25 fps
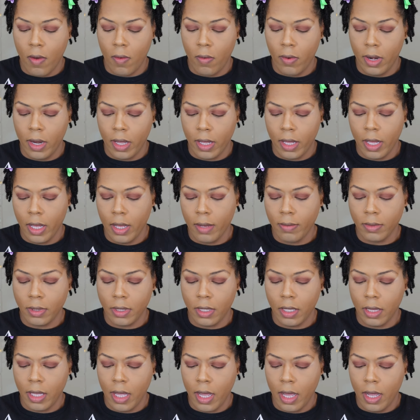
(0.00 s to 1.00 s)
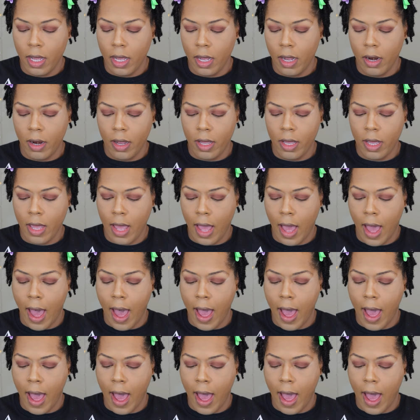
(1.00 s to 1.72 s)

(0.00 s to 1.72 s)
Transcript: when it comes to that area,